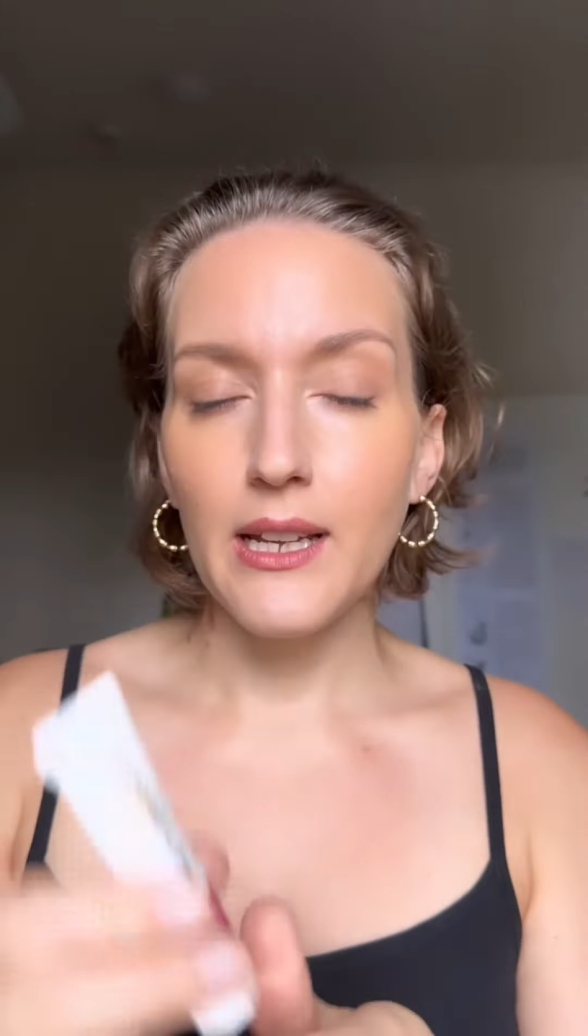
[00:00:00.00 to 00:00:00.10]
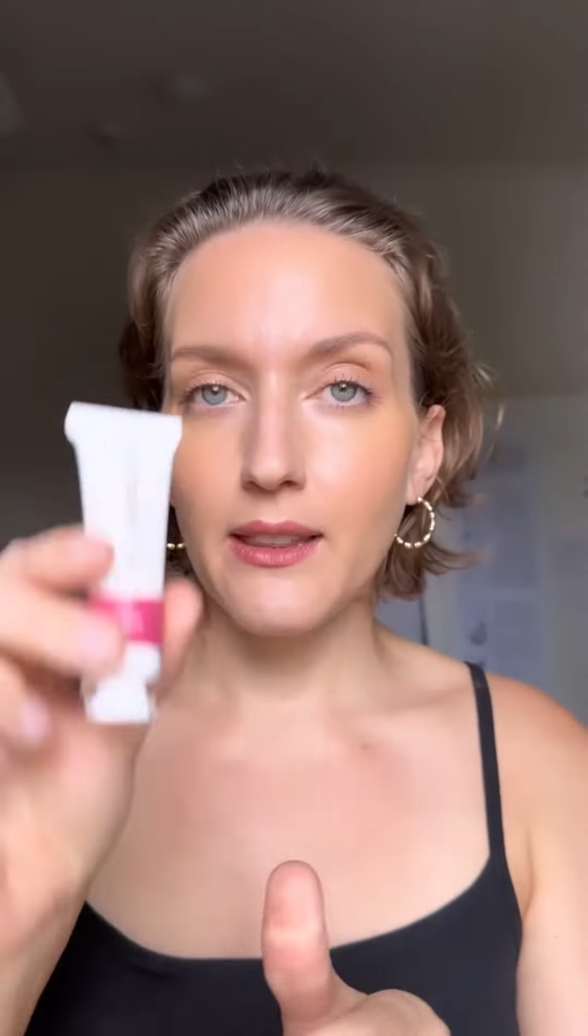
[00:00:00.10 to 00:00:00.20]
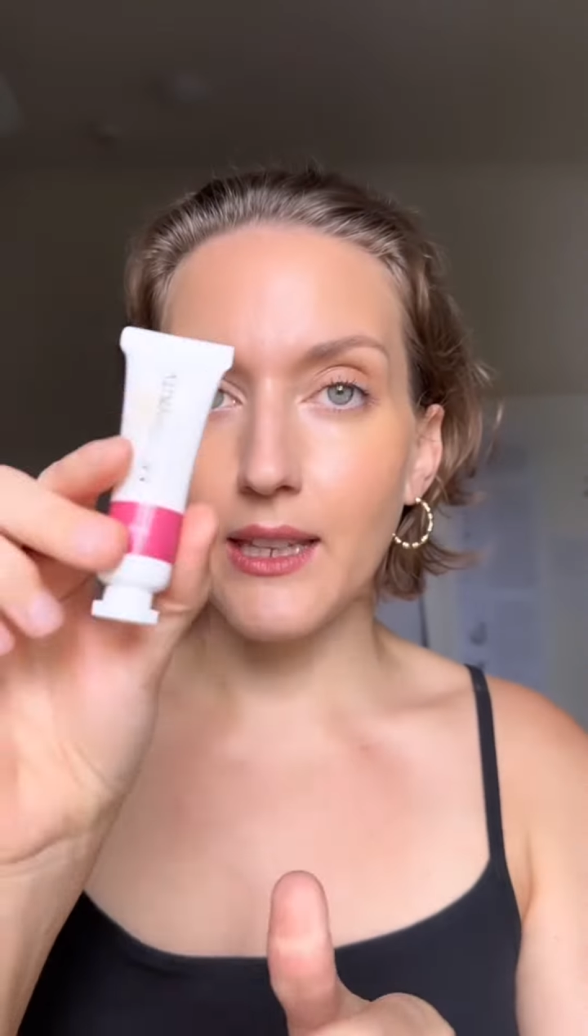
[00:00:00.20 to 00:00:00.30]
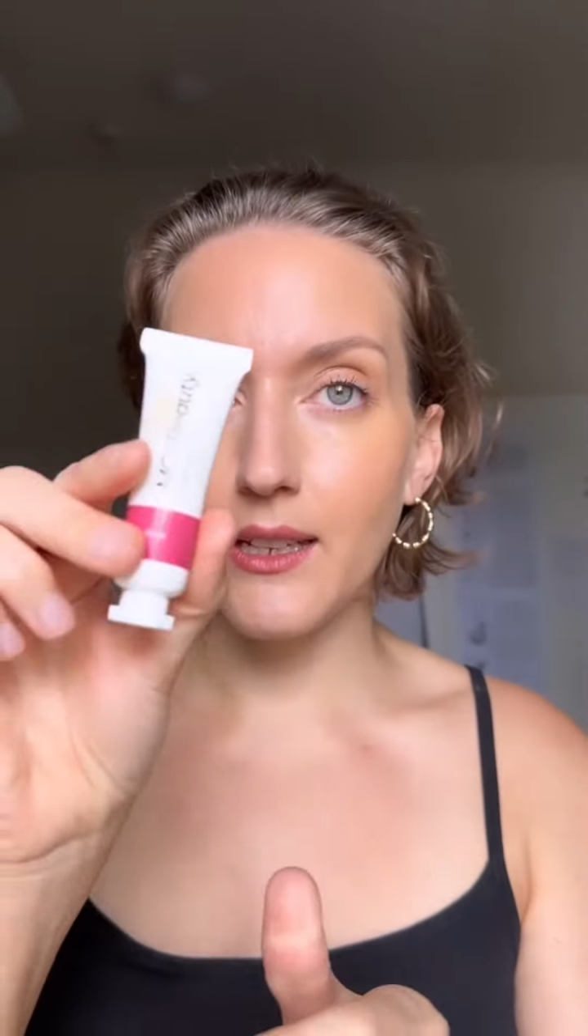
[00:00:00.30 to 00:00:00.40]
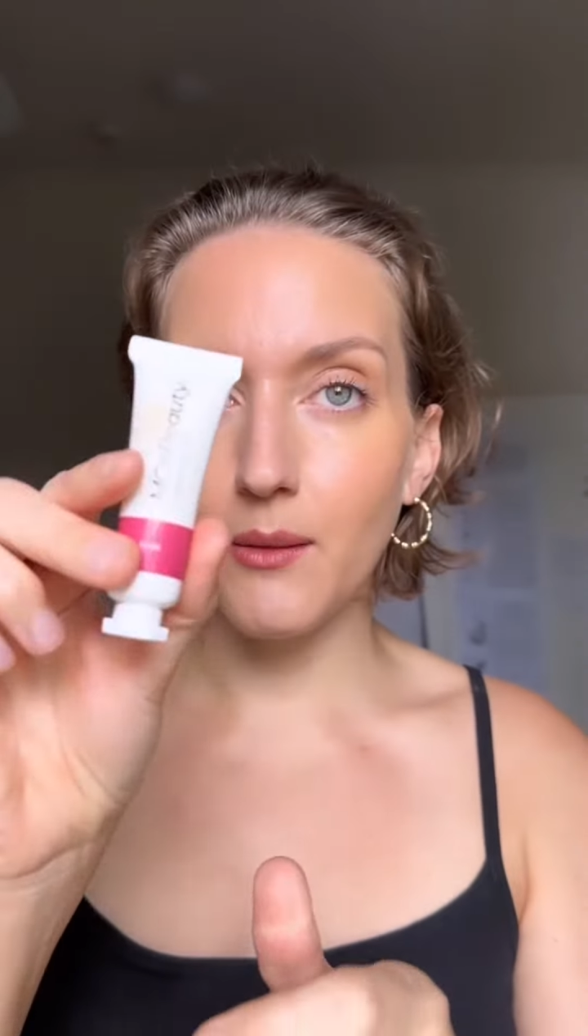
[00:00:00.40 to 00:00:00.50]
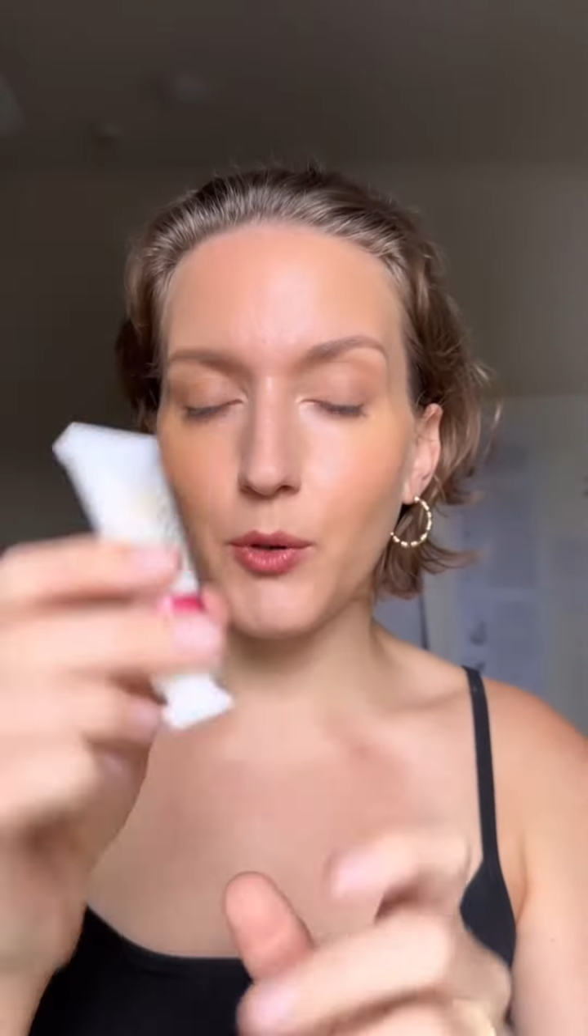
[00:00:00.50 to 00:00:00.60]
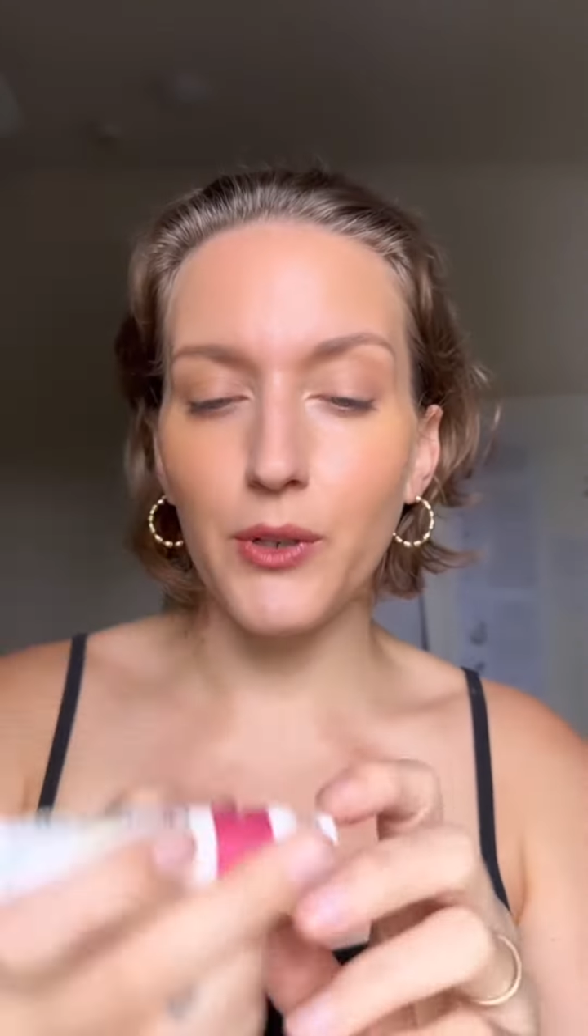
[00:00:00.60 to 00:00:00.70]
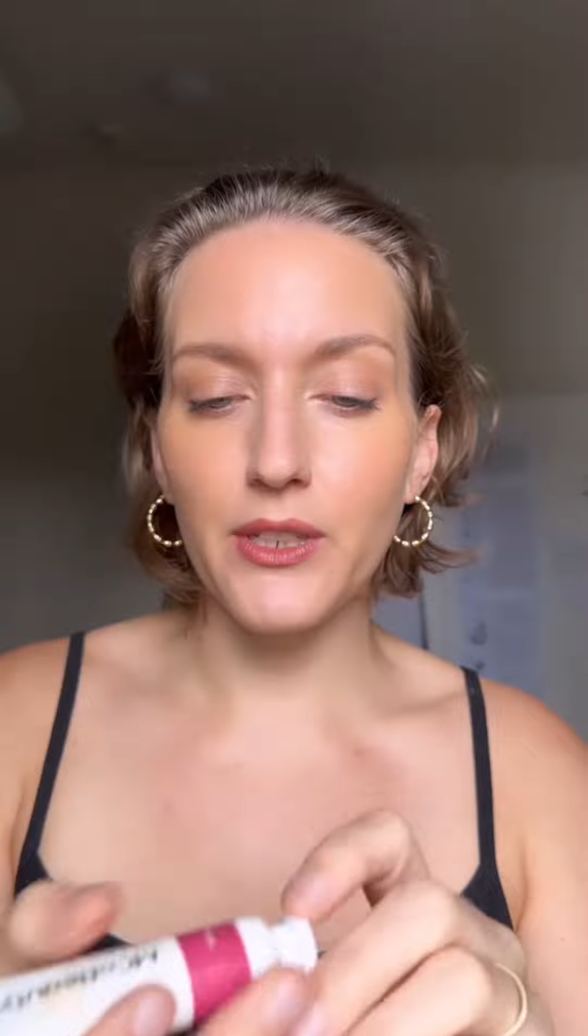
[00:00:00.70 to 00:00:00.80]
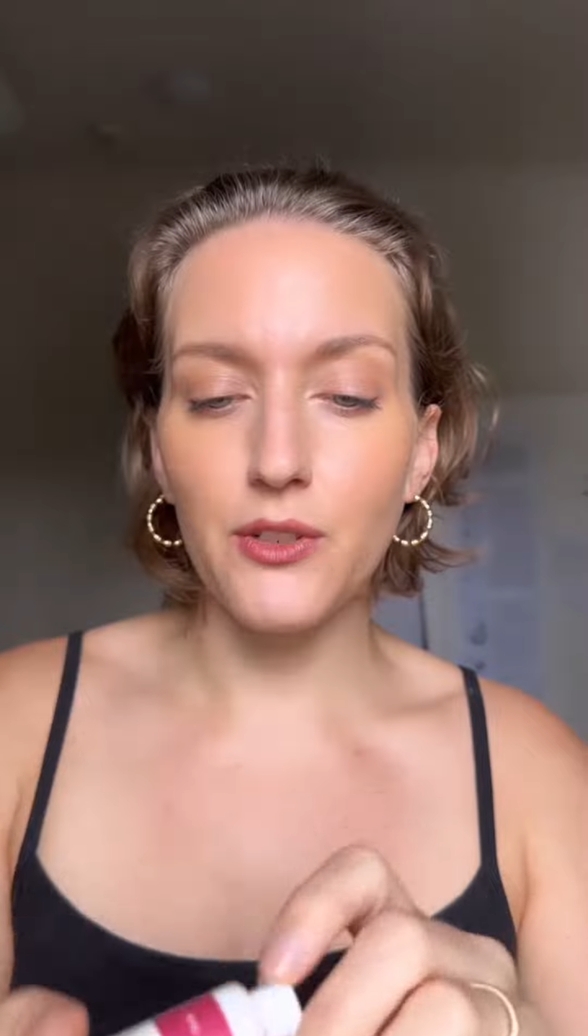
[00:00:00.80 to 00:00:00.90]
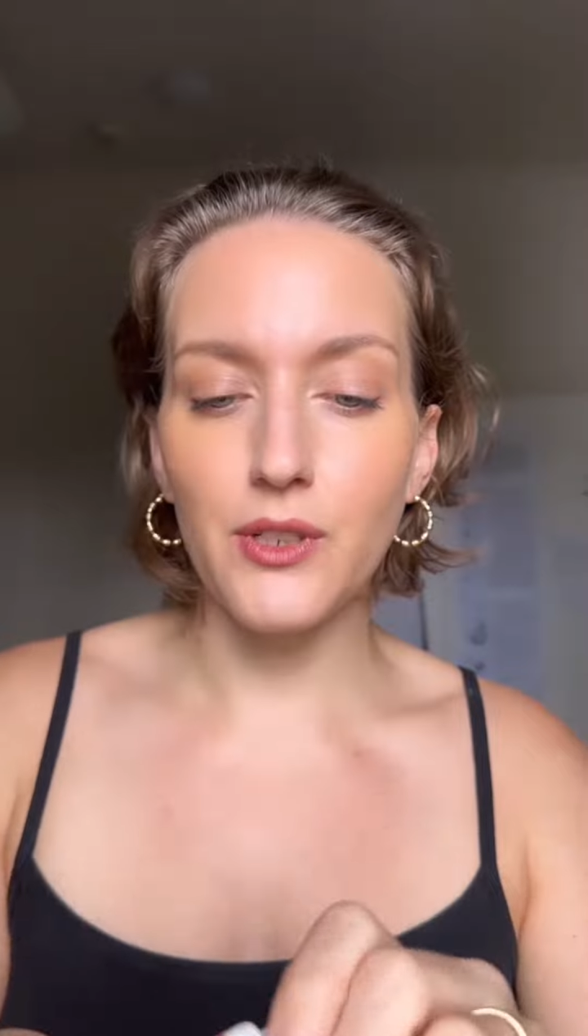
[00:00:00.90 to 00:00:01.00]
Then I'm
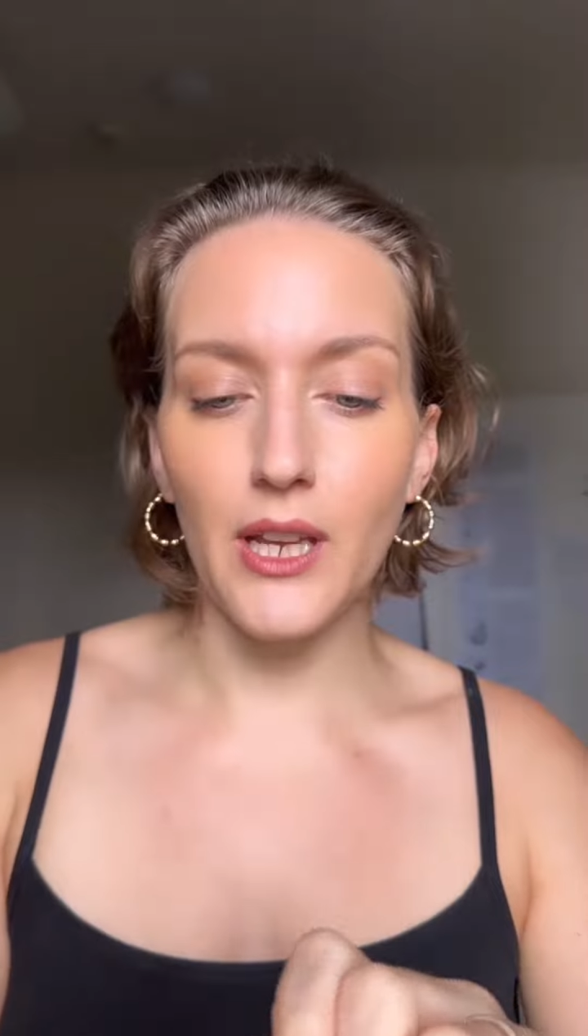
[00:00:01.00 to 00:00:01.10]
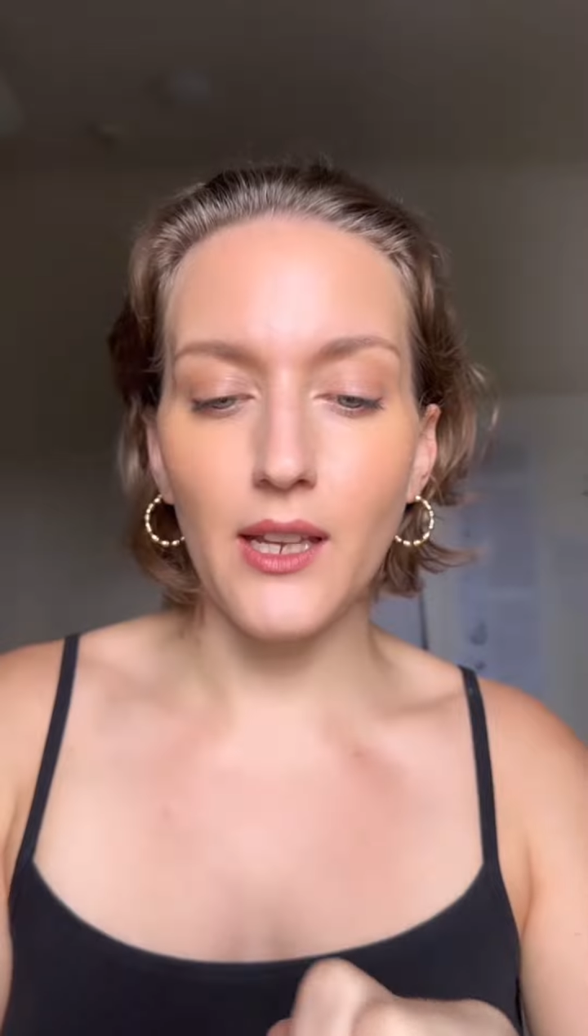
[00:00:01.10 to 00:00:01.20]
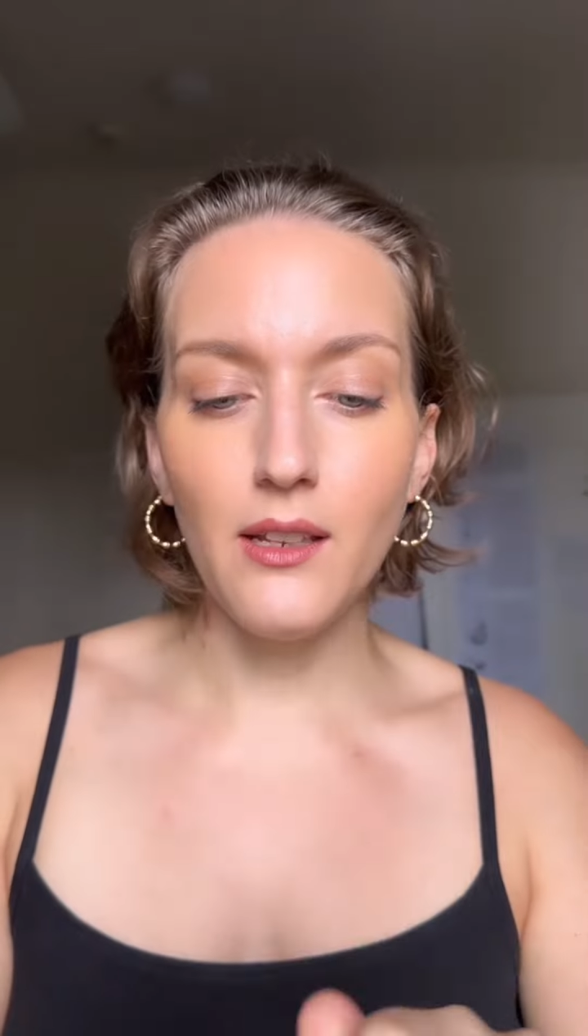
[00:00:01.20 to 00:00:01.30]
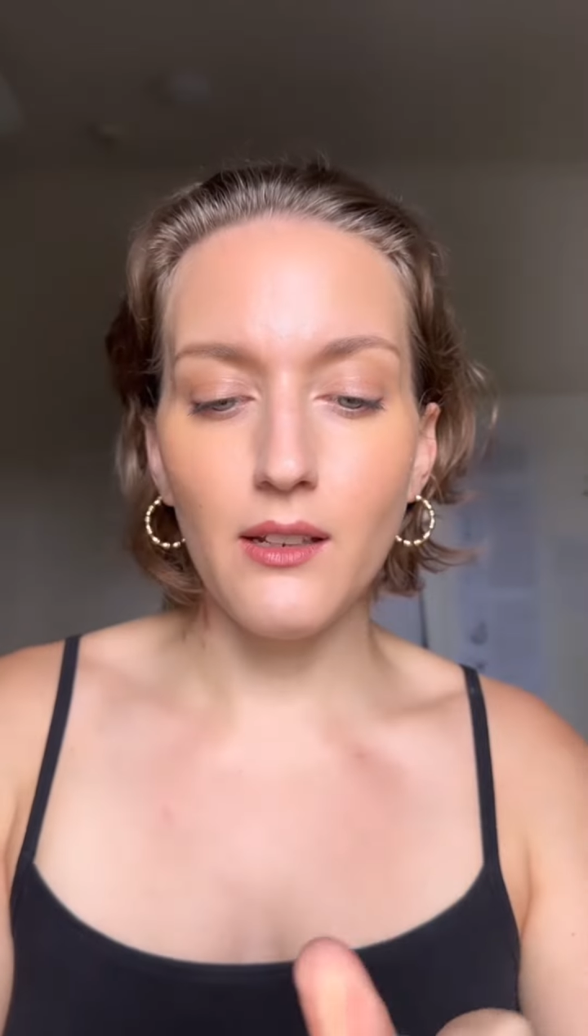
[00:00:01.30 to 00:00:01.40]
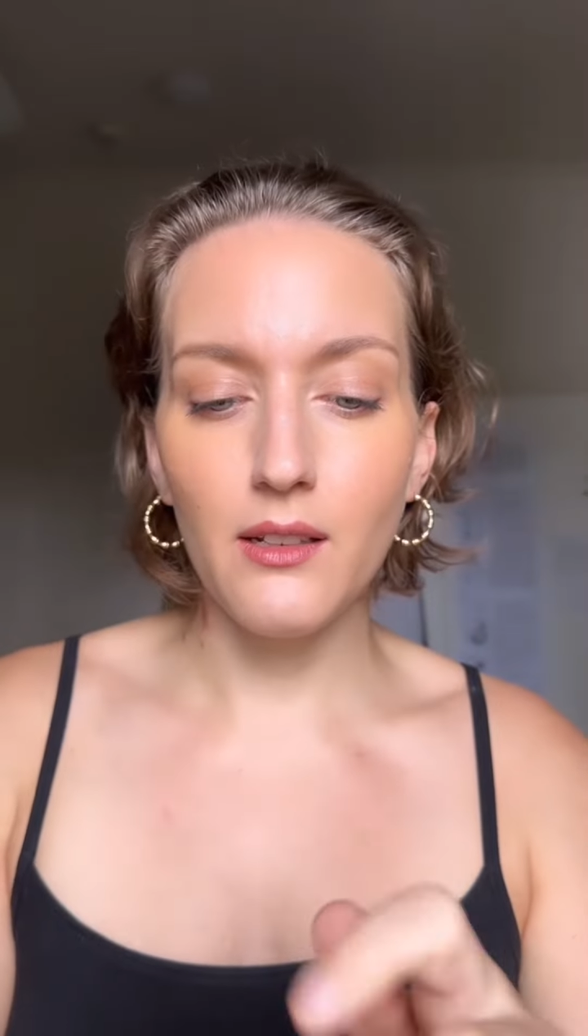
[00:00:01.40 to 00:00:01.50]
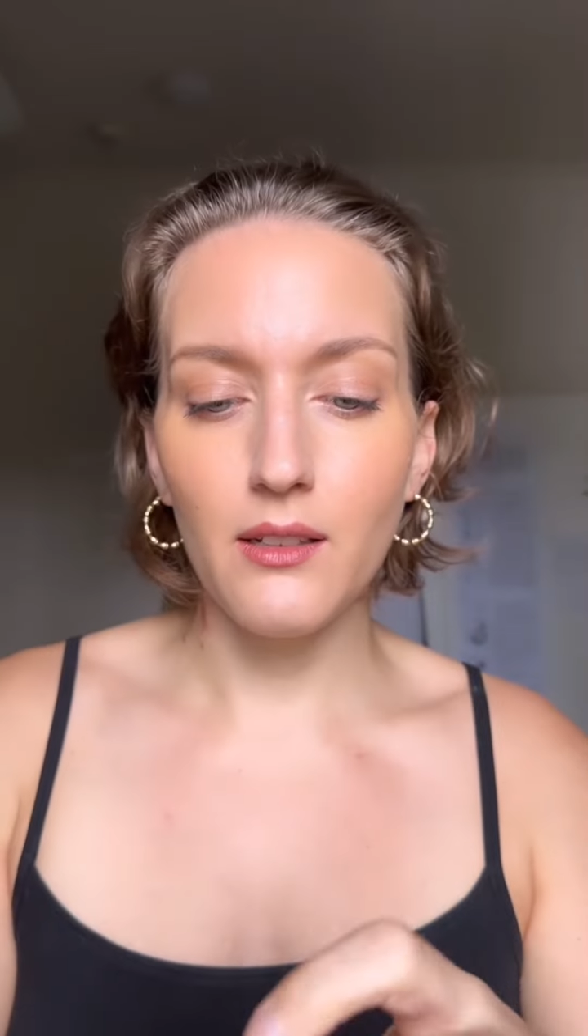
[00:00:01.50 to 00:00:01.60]
going to take